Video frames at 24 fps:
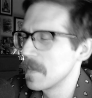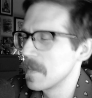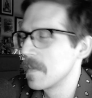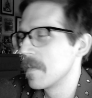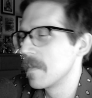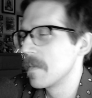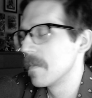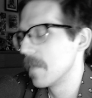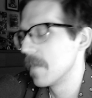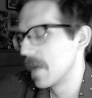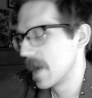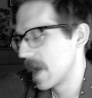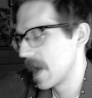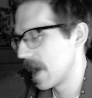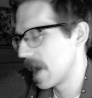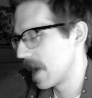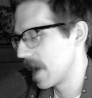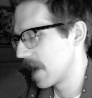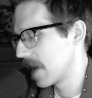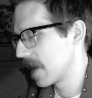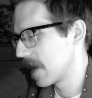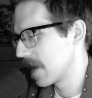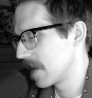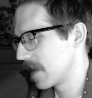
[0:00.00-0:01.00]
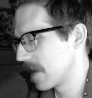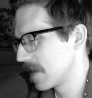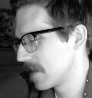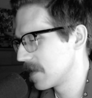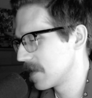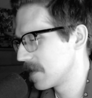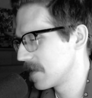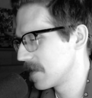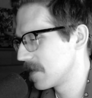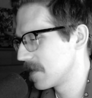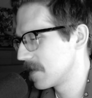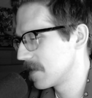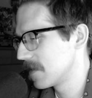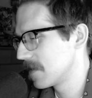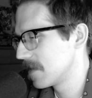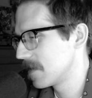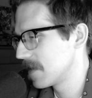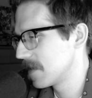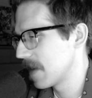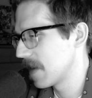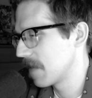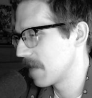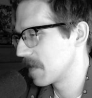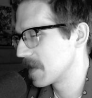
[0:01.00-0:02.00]
But I
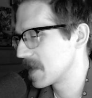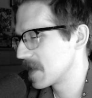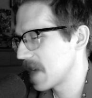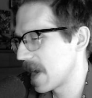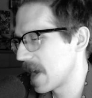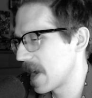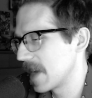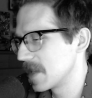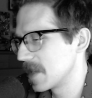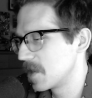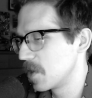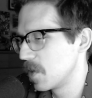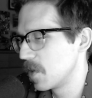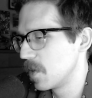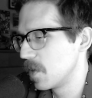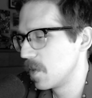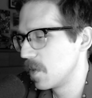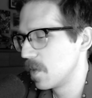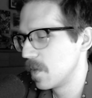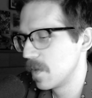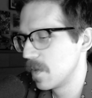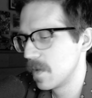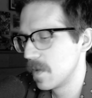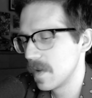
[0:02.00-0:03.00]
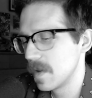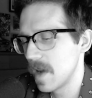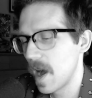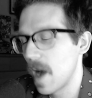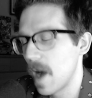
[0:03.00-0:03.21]
have decided to